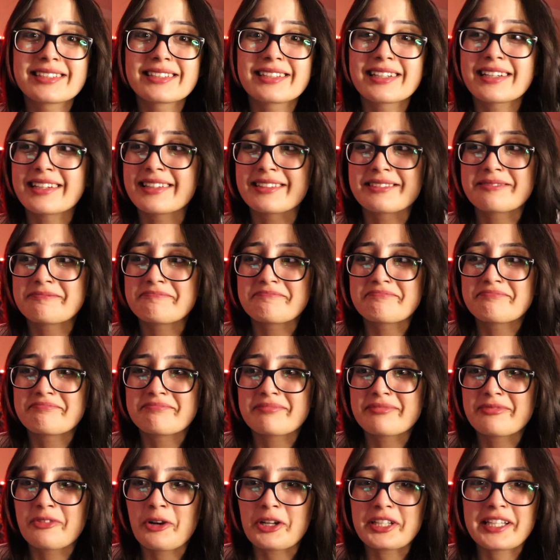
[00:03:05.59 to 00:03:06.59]
Uh,
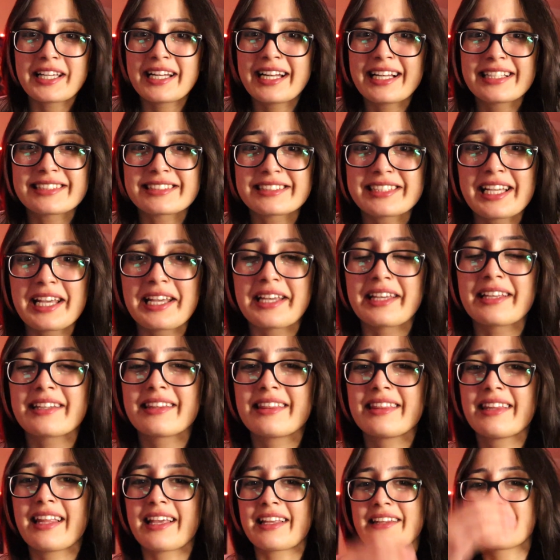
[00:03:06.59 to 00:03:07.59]
what can I say?
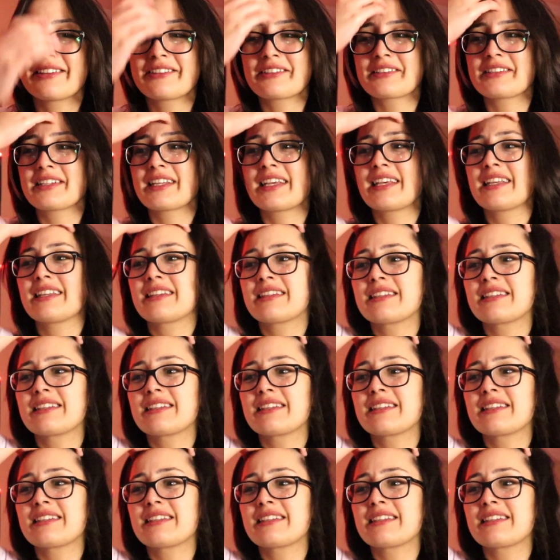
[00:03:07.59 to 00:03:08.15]
Like literally